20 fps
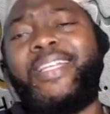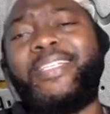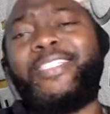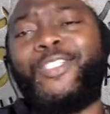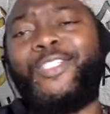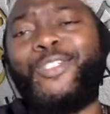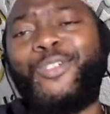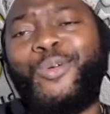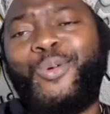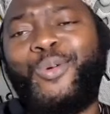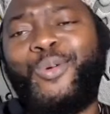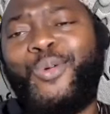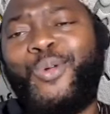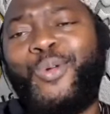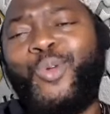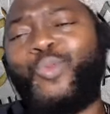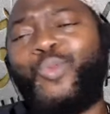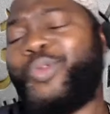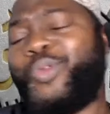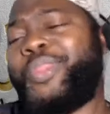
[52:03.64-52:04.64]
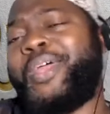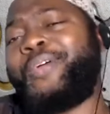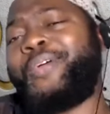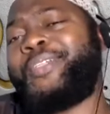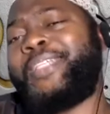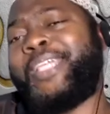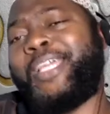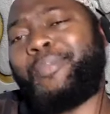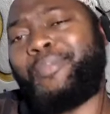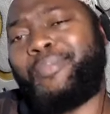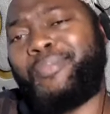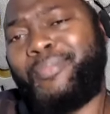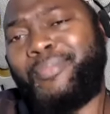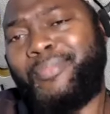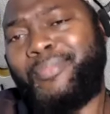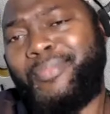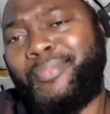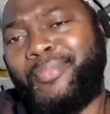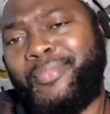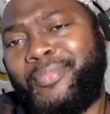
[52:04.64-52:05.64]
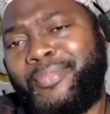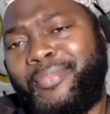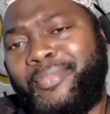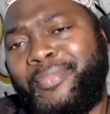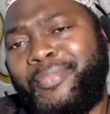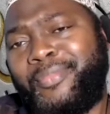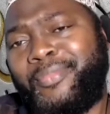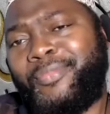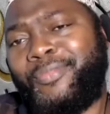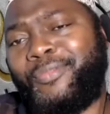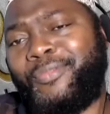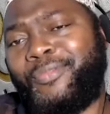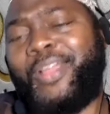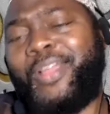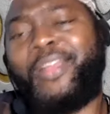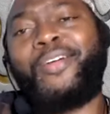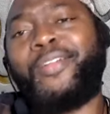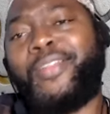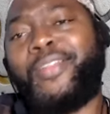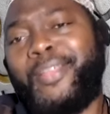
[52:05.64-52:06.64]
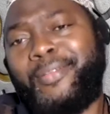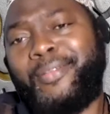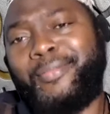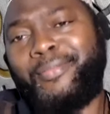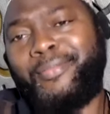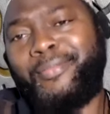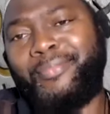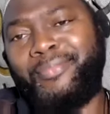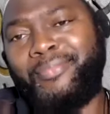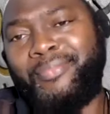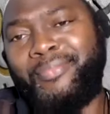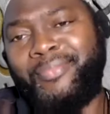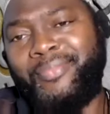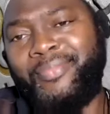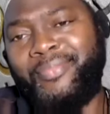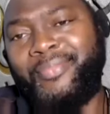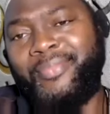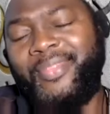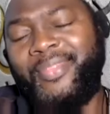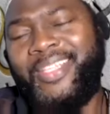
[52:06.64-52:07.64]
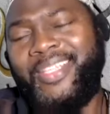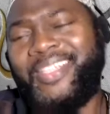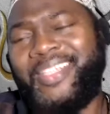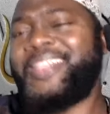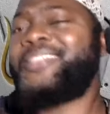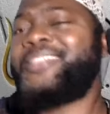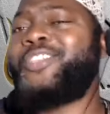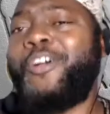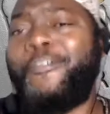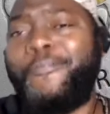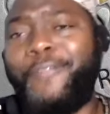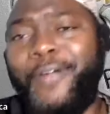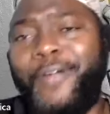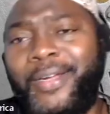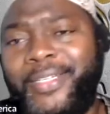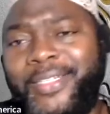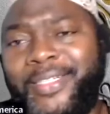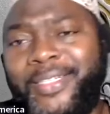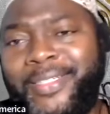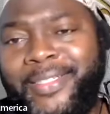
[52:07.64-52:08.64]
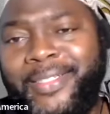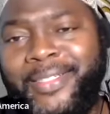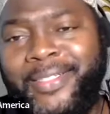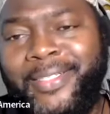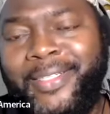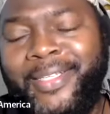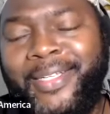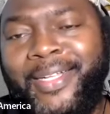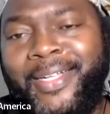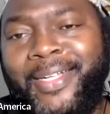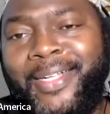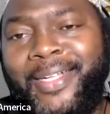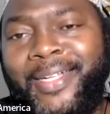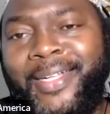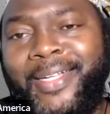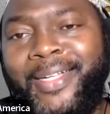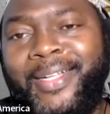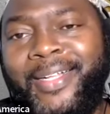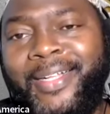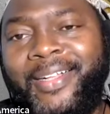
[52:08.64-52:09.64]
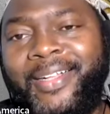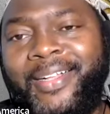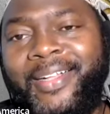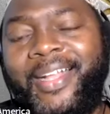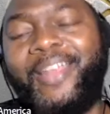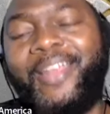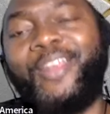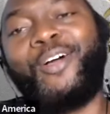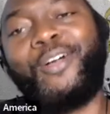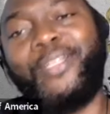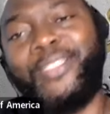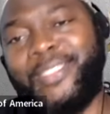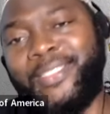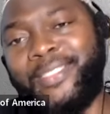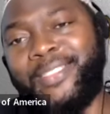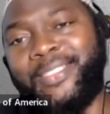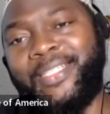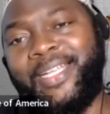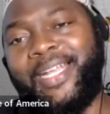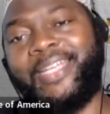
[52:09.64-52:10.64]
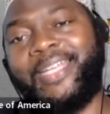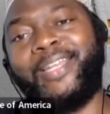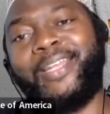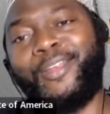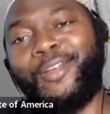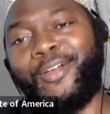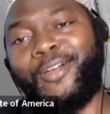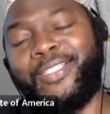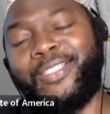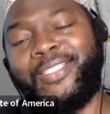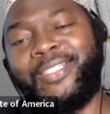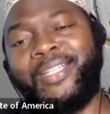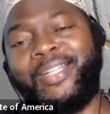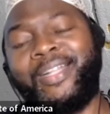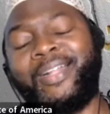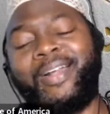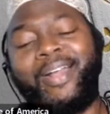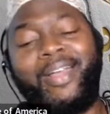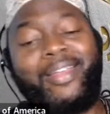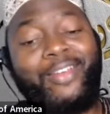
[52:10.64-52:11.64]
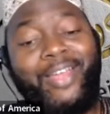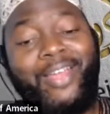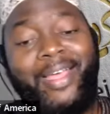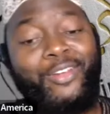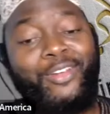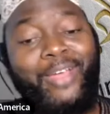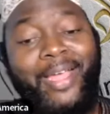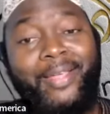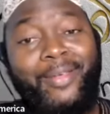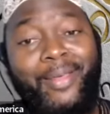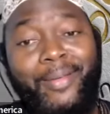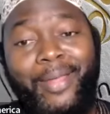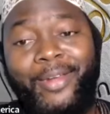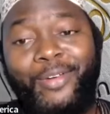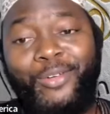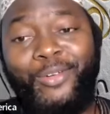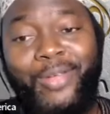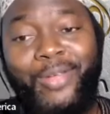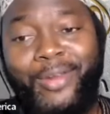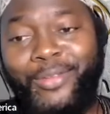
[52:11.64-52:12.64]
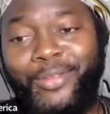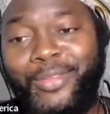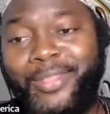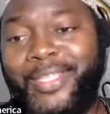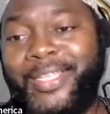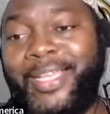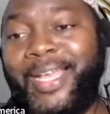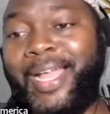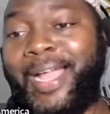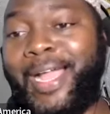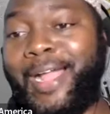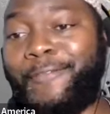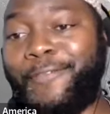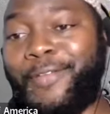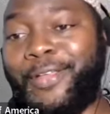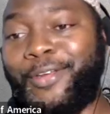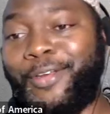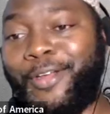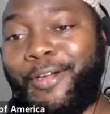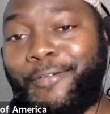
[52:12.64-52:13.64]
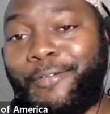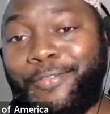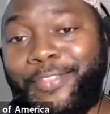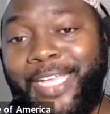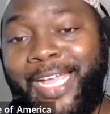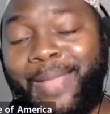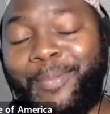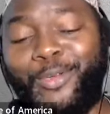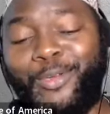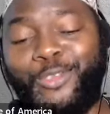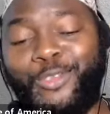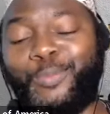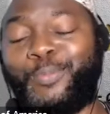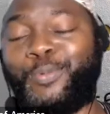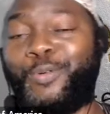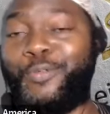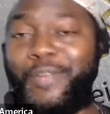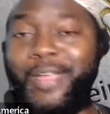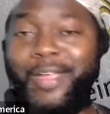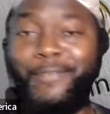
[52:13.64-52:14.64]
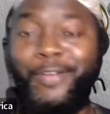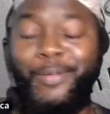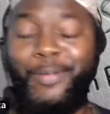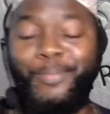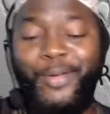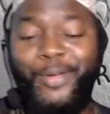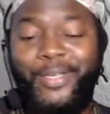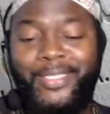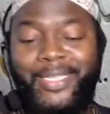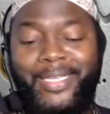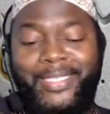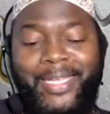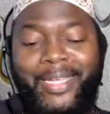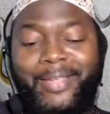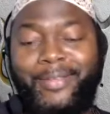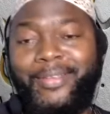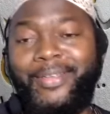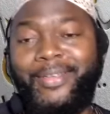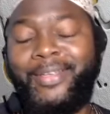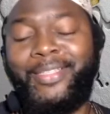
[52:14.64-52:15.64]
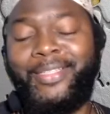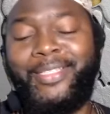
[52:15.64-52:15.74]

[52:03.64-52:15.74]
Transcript: that, you know, without them, we're nothing. They suffered a lot. And I don't think I have enough time, you know, to prove every point that I